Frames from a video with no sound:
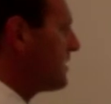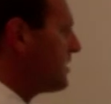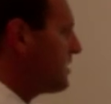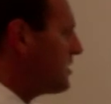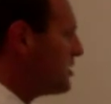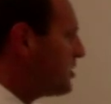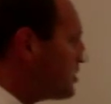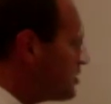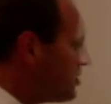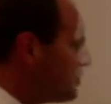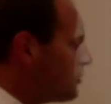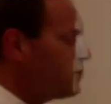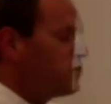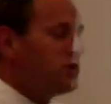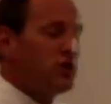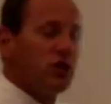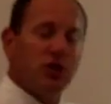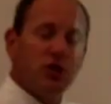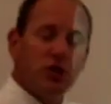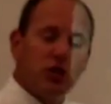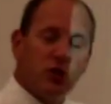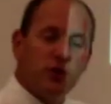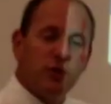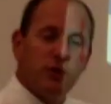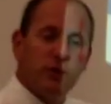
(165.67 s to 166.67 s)
Huge
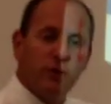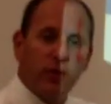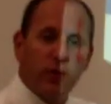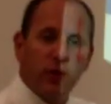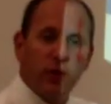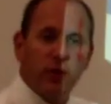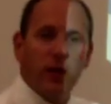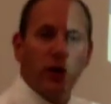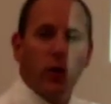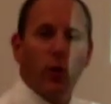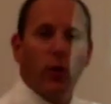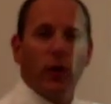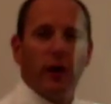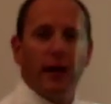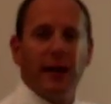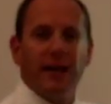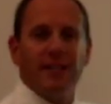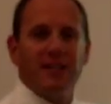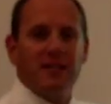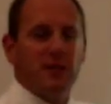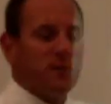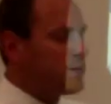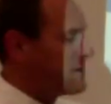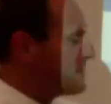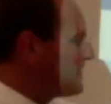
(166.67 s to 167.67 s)
issues for the
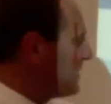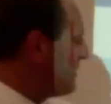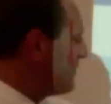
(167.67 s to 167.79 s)
organisms